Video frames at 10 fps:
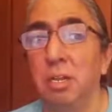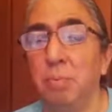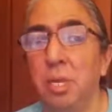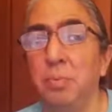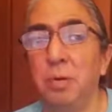The
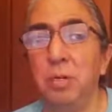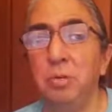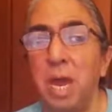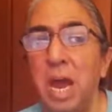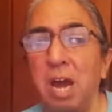people
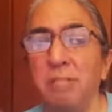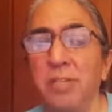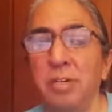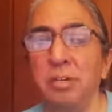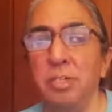who have
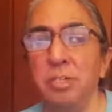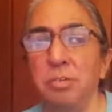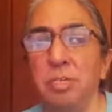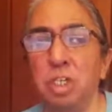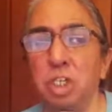their
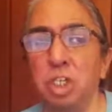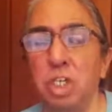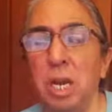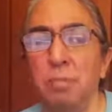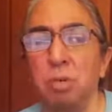
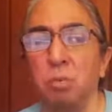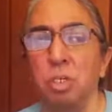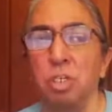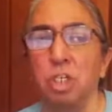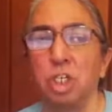
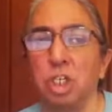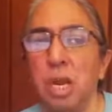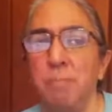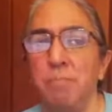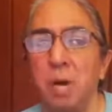world
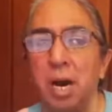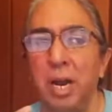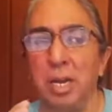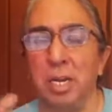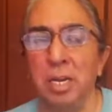shaped
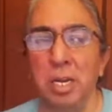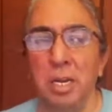by